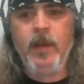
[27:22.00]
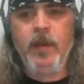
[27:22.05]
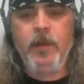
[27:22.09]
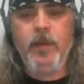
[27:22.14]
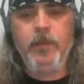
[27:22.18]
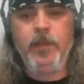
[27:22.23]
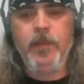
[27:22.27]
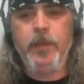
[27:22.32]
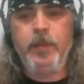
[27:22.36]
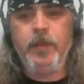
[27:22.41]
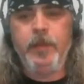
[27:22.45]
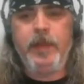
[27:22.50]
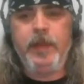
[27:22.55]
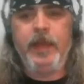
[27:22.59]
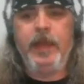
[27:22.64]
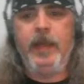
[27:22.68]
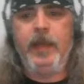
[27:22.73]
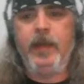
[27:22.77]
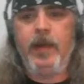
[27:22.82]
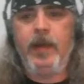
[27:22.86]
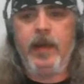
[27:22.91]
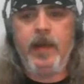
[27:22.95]
Probably
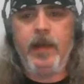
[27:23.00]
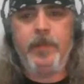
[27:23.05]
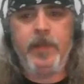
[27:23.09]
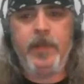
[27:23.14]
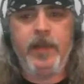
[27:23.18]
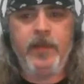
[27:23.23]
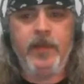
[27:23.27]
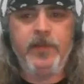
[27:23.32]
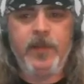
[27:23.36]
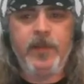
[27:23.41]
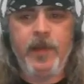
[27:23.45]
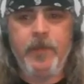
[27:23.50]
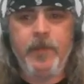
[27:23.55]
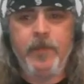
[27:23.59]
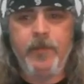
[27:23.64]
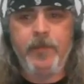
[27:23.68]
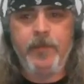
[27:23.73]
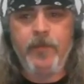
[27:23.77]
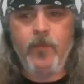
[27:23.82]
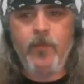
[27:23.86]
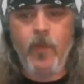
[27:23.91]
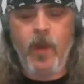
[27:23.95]
because
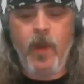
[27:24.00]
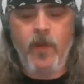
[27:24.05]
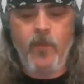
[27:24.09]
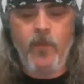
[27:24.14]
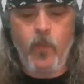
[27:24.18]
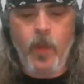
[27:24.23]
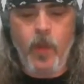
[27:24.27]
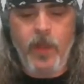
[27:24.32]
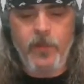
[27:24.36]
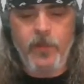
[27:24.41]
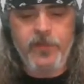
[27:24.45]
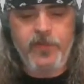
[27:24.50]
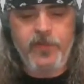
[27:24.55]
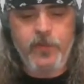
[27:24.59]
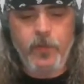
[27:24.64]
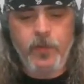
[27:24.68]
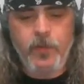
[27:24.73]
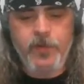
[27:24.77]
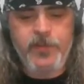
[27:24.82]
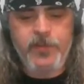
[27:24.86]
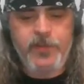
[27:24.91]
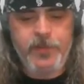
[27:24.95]
I'm of Welsh
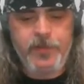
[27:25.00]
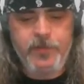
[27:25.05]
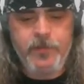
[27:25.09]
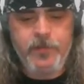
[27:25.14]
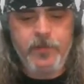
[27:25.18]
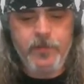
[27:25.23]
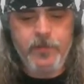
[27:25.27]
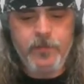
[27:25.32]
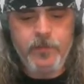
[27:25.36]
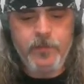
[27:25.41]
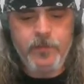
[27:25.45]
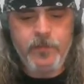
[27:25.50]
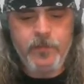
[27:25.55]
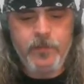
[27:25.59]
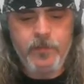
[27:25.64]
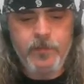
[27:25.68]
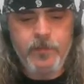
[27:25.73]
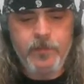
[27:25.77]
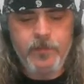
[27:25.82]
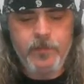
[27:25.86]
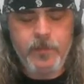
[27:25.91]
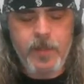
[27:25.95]
origin.
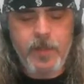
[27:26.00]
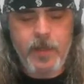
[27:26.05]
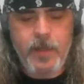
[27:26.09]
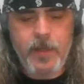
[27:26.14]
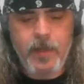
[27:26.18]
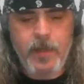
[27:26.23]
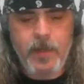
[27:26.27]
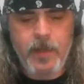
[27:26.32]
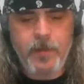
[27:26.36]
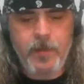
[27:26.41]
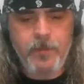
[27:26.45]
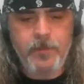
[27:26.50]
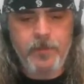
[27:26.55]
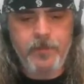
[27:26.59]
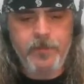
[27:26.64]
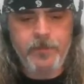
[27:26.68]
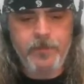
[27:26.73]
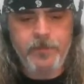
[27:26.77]
A